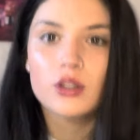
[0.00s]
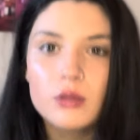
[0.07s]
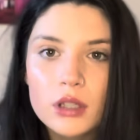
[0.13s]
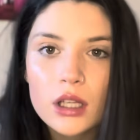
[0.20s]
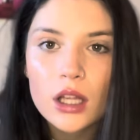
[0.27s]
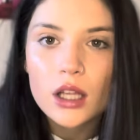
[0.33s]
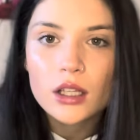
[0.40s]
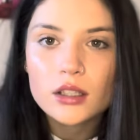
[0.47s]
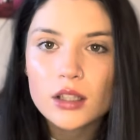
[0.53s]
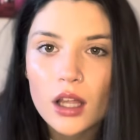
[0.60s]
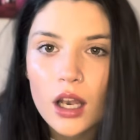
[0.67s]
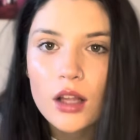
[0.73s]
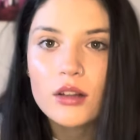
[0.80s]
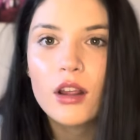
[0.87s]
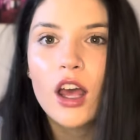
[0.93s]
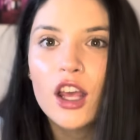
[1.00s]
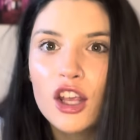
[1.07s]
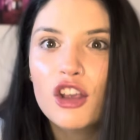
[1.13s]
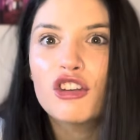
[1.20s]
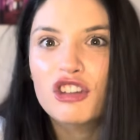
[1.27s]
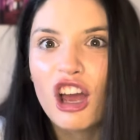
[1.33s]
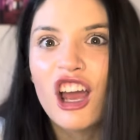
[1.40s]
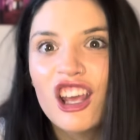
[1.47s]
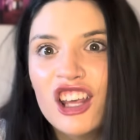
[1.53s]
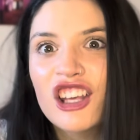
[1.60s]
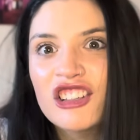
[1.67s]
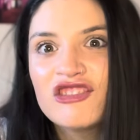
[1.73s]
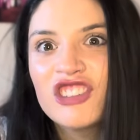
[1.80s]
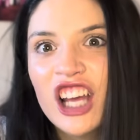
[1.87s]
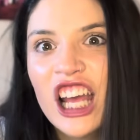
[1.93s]
was like this and I was like, are you
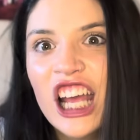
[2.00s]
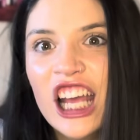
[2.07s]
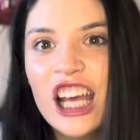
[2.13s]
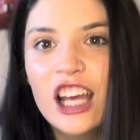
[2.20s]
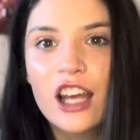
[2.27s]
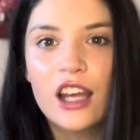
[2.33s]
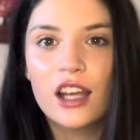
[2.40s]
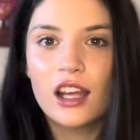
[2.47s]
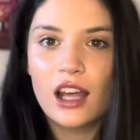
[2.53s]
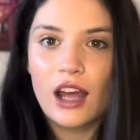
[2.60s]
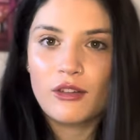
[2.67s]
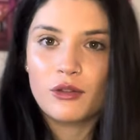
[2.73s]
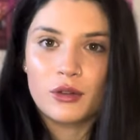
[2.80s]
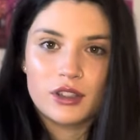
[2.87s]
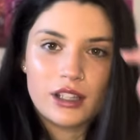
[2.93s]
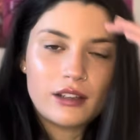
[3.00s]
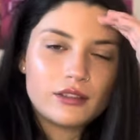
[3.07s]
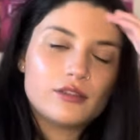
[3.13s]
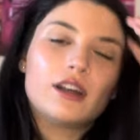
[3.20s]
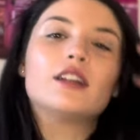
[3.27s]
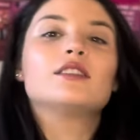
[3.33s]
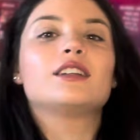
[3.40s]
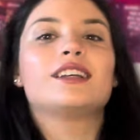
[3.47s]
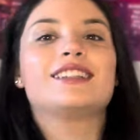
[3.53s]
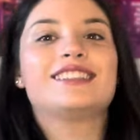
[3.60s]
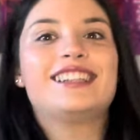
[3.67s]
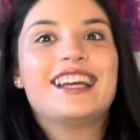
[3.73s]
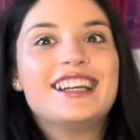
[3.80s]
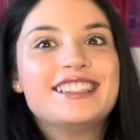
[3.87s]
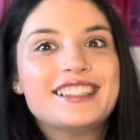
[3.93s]
joking me? Everyone's laughing Valentine's
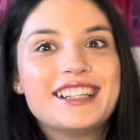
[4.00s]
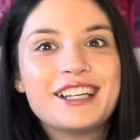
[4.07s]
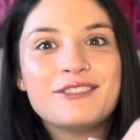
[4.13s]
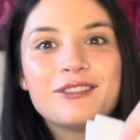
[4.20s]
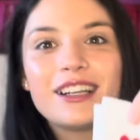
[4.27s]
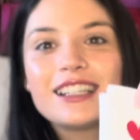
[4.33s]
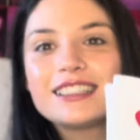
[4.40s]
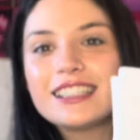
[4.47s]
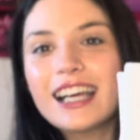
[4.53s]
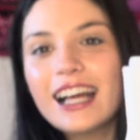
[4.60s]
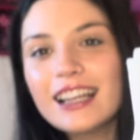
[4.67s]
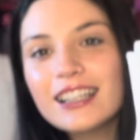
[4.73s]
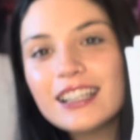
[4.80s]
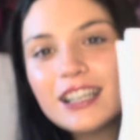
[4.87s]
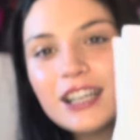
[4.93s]
Day, don't they? Bloody hell.